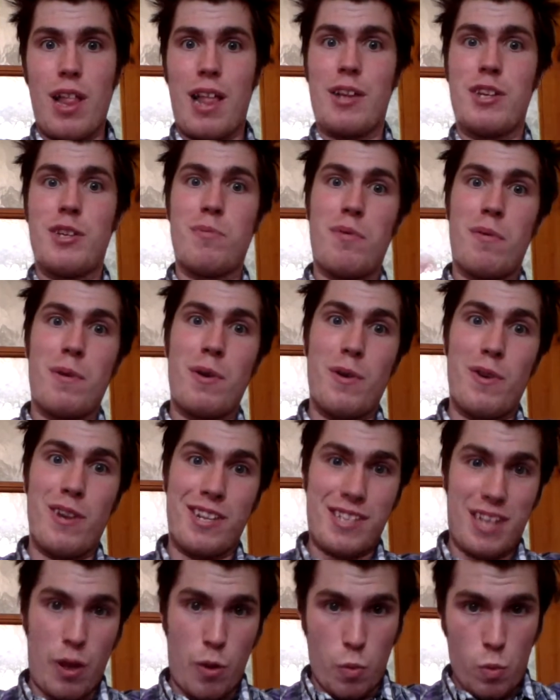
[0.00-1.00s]
I should probably only
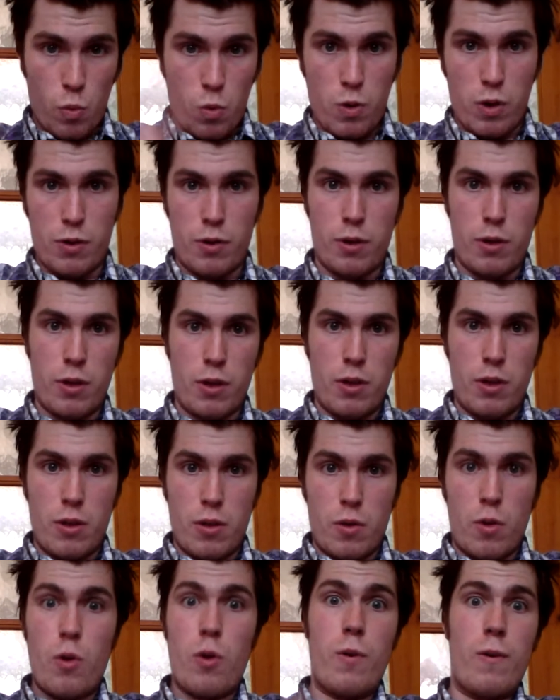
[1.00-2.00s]
set 1
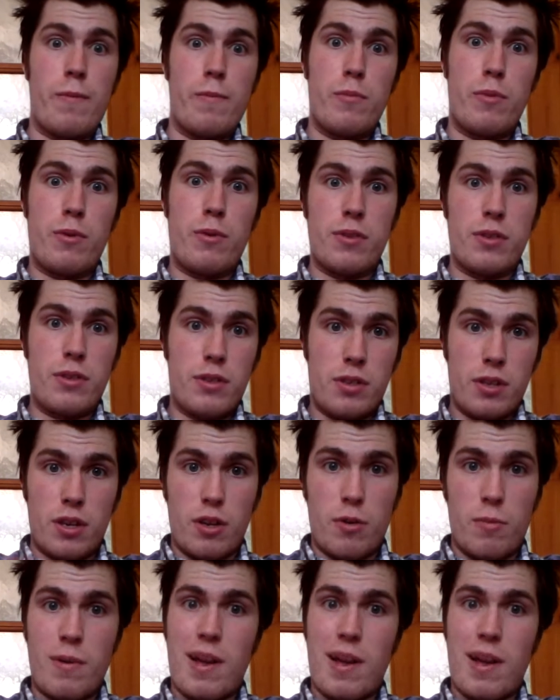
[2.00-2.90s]
or most 2.